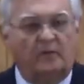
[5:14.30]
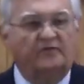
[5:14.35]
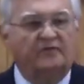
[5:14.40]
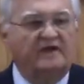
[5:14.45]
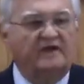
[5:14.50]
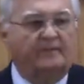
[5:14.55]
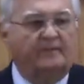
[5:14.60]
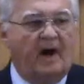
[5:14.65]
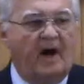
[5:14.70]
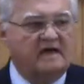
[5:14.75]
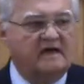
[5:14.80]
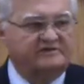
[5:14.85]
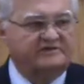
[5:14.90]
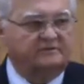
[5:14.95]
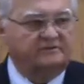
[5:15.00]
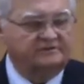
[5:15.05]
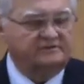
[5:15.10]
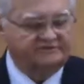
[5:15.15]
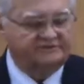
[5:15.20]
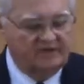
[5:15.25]
the
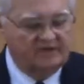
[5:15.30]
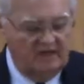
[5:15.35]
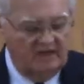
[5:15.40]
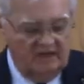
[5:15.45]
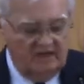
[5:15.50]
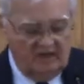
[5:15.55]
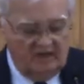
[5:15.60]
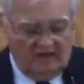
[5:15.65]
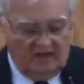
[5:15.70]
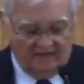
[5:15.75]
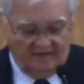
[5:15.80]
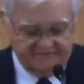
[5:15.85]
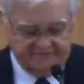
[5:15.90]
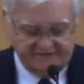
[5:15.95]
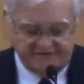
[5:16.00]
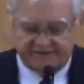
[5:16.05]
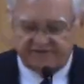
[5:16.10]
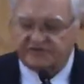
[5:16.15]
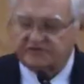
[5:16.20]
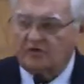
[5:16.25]
apostles of
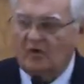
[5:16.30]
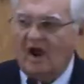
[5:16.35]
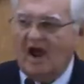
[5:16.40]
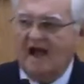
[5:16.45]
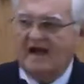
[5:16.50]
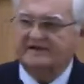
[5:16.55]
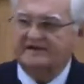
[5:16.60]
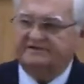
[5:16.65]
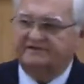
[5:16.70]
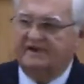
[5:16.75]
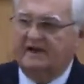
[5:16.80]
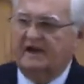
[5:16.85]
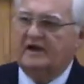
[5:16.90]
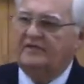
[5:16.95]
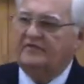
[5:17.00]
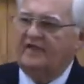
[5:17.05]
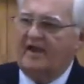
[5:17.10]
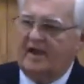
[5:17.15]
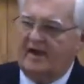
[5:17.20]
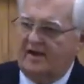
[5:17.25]
Jesus Christ. They're
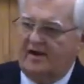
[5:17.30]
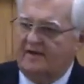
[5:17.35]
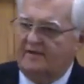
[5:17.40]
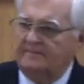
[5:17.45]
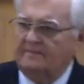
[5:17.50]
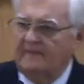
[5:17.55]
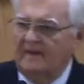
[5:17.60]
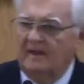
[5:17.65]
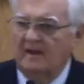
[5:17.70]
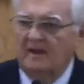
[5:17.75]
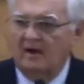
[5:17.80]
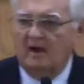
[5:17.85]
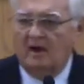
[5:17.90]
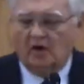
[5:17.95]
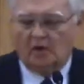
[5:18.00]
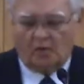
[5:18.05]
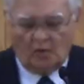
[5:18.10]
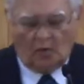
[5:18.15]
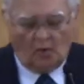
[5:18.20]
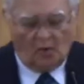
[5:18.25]
there
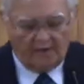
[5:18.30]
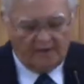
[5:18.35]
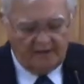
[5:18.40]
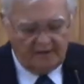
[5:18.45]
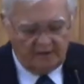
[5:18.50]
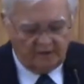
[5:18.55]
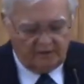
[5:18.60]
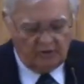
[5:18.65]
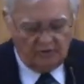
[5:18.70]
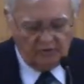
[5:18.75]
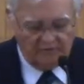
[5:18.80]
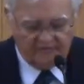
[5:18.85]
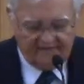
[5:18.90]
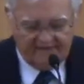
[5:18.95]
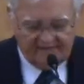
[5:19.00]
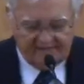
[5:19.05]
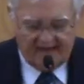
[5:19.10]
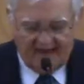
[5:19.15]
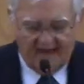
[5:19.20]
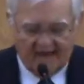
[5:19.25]
according to
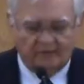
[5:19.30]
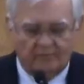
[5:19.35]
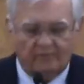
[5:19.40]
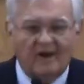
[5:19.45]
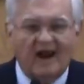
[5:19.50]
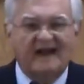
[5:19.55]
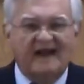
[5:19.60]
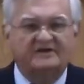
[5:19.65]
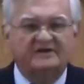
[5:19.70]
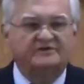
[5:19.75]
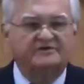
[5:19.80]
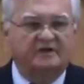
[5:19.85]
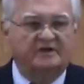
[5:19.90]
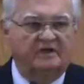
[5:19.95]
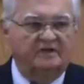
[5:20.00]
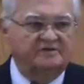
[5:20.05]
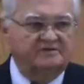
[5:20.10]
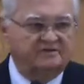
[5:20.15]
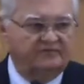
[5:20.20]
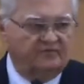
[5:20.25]
the
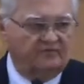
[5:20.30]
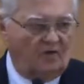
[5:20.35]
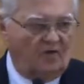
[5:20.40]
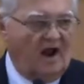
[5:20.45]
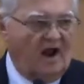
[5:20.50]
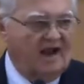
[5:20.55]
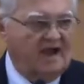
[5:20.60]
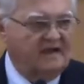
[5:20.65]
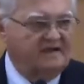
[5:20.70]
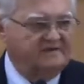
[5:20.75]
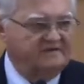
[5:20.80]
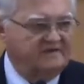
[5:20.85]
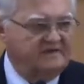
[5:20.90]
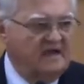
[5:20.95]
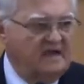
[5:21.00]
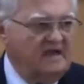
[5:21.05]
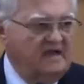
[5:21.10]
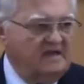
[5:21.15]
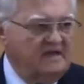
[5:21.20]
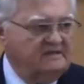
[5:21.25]
directions of Christ
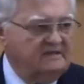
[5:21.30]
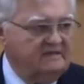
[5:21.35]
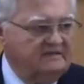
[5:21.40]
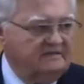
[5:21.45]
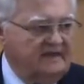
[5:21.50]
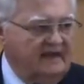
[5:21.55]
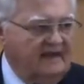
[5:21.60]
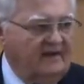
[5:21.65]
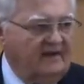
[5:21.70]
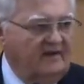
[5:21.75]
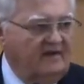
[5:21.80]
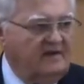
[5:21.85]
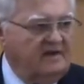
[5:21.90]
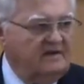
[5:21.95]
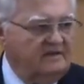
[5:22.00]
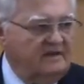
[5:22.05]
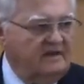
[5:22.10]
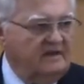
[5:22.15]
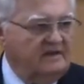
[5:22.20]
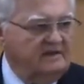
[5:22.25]
to tarry
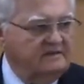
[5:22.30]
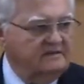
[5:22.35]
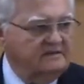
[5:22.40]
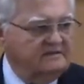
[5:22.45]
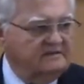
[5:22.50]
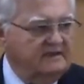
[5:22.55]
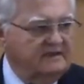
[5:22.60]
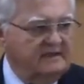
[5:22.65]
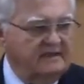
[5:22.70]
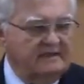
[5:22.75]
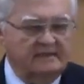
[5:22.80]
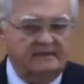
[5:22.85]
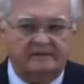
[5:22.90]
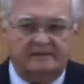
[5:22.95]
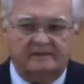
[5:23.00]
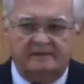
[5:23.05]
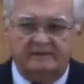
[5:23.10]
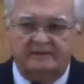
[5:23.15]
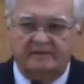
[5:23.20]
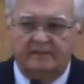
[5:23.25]
ye in the city
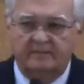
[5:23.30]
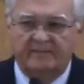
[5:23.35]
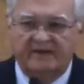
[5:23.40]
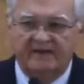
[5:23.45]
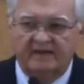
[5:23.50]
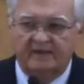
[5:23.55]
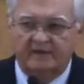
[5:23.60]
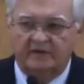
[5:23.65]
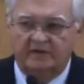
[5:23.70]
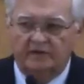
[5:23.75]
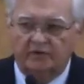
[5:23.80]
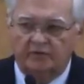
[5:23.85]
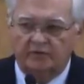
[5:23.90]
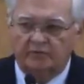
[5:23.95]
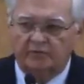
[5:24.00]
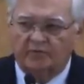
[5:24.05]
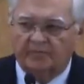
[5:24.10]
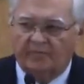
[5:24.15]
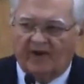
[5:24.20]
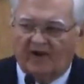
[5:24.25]
until ye be endued
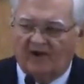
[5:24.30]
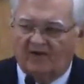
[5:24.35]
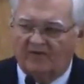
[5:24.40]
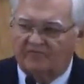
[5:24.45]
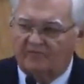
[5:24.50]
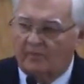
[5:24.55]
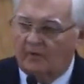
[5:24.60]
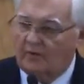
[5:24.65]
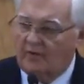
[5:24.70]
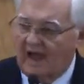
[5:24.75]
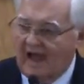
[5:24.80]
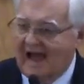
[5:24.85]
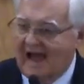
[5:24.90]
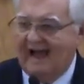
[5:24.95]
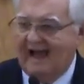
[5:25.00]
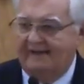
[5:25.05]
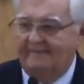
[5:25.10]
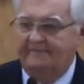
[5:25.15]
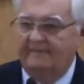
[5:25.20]
with power from on high.